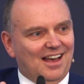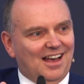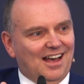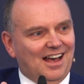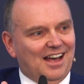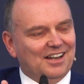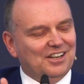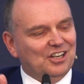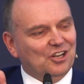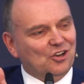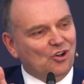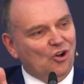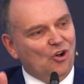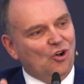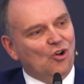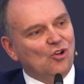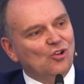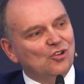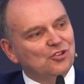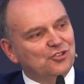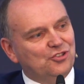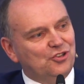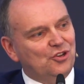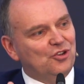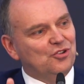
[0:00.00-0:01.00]
And he
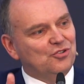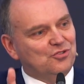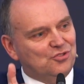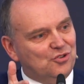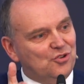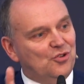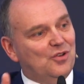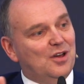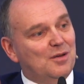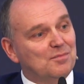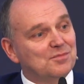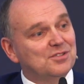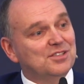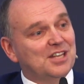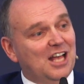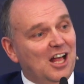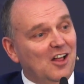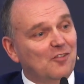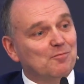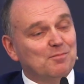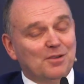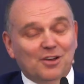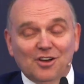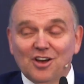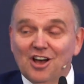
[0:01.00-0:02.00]
calls you to
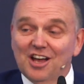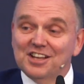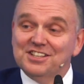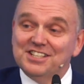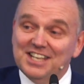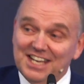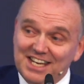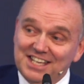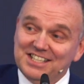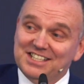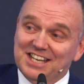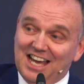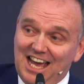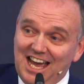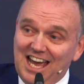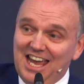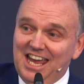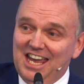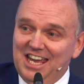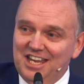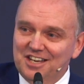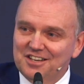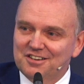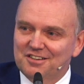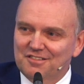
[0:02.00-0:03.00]
himself because he
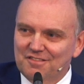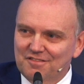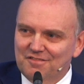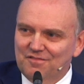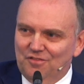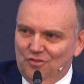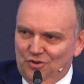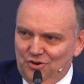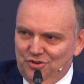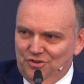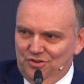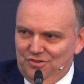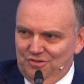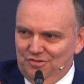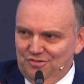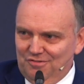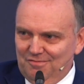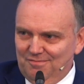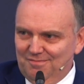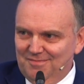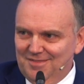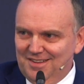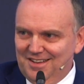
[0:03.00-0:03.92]
died for you,